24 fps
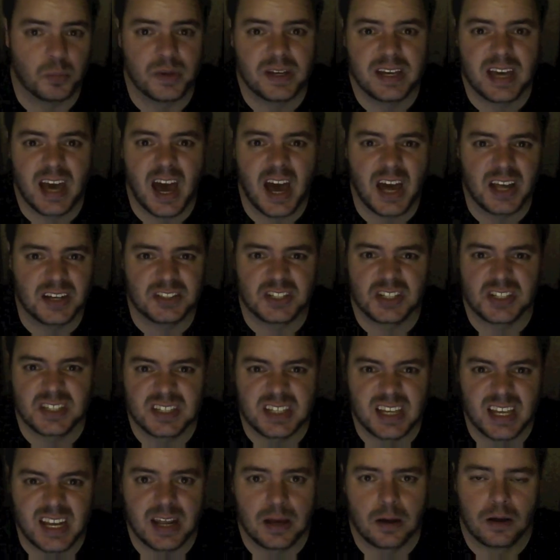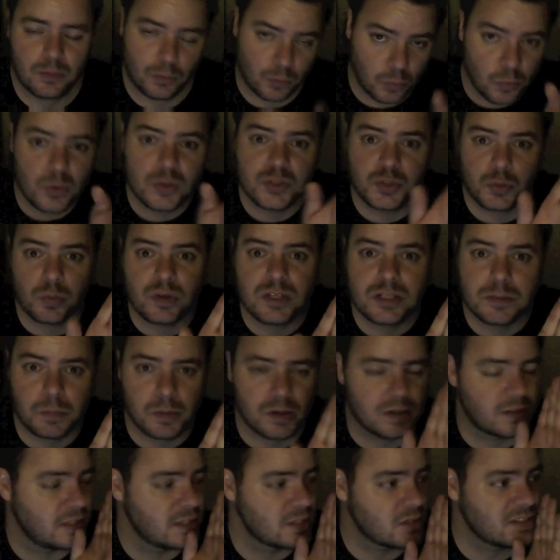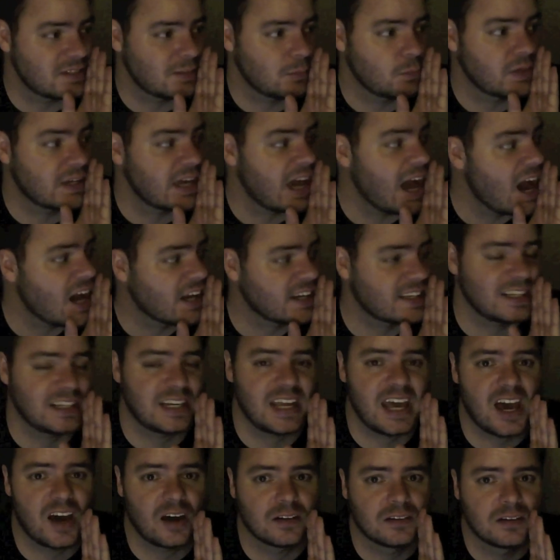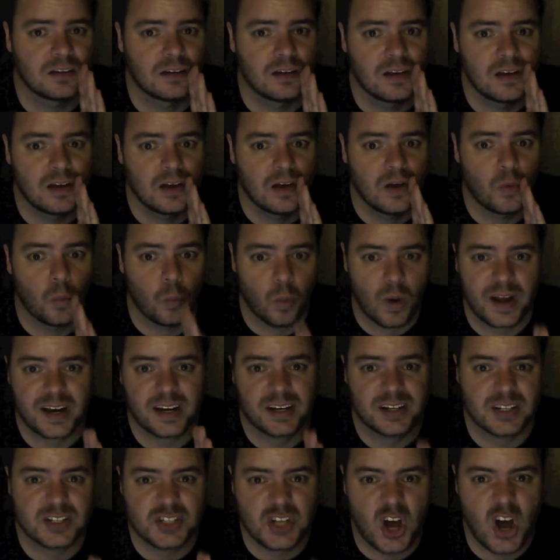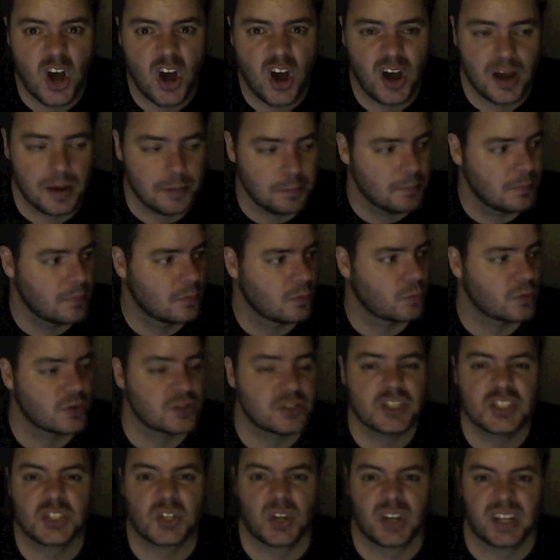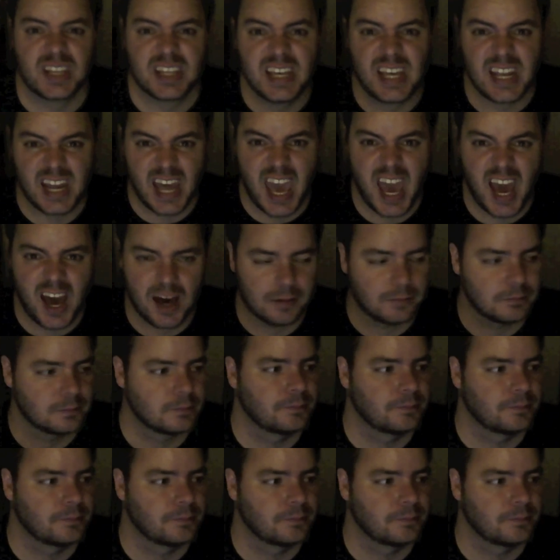We can't just get out. I was whispering this. I said, we can't get out one at a time. We've just got to get out.